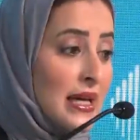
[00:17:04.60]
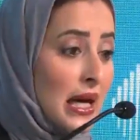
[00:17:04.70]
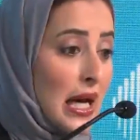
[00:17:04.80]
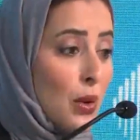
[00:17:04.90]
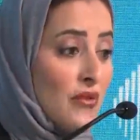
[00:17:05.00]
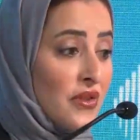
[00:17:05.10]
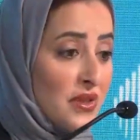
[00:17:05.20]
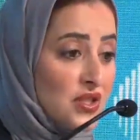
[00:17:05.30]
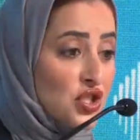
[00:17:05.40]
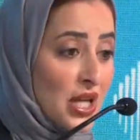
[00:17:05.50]
However,
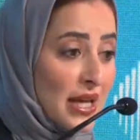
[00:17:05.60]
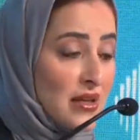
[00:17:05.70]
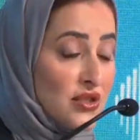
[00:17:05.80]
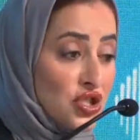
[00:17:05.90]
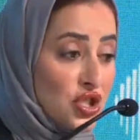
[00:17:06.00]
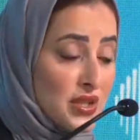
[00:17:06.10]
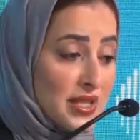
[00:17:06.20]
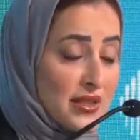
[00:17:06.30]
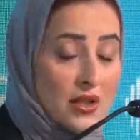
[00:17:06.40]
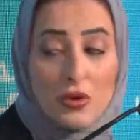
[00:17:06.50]
this challenge
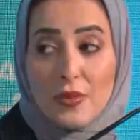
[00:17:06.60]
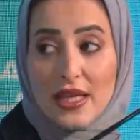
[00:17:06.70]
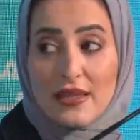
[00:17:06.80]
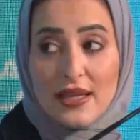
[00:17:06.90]
still remains,